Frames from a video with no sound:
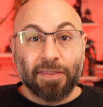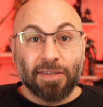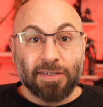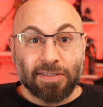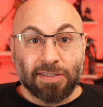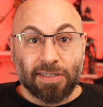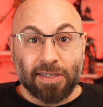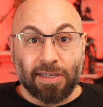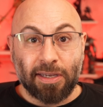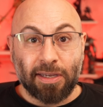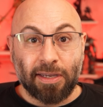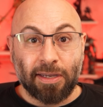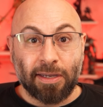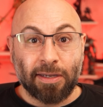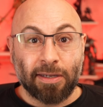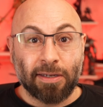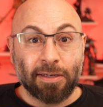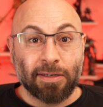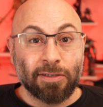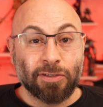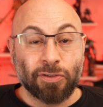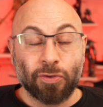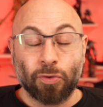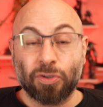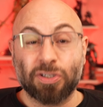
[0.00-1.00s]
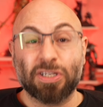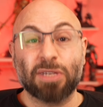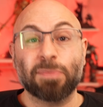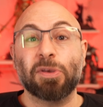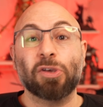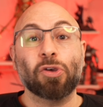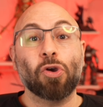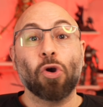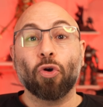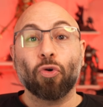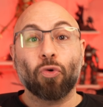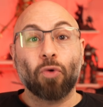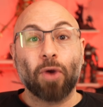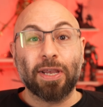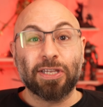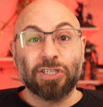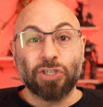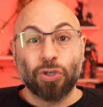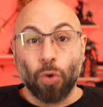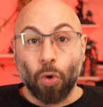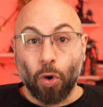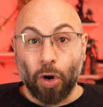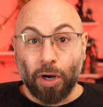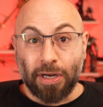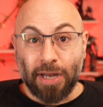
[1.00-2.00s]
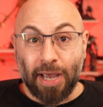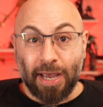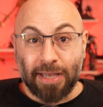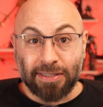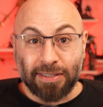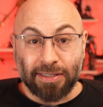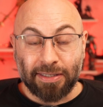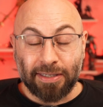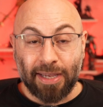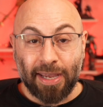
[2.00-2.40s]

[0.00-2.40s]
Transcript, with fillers: the scenes or see me go crazy organizing